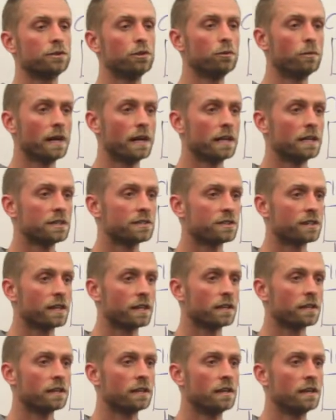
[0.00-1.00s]
two ways
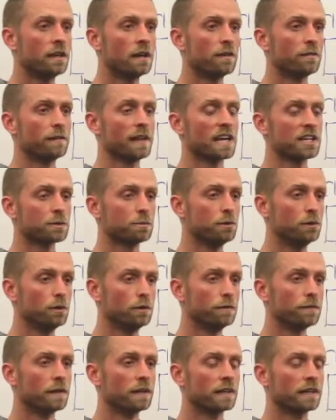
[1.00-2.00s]
that
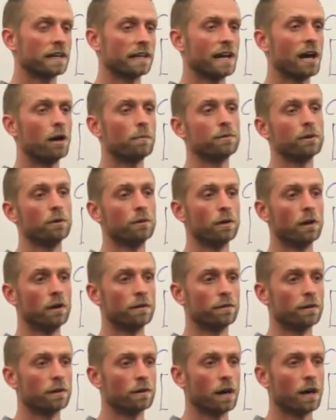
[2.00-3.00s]
FlashMove can help you
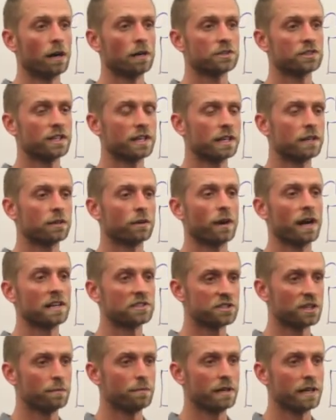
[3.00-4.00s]
over rsync or
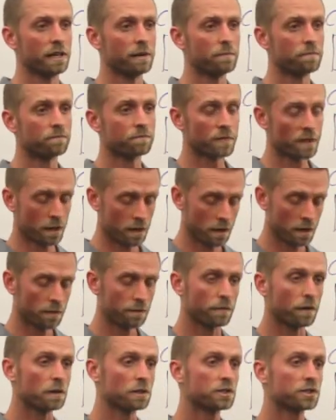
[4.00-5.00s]
SCP.
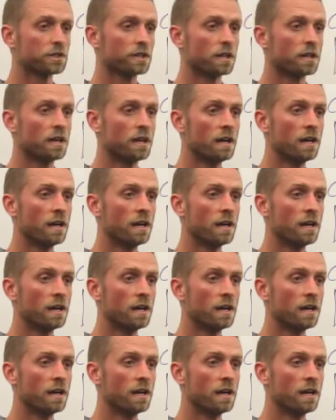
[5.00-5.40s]
First,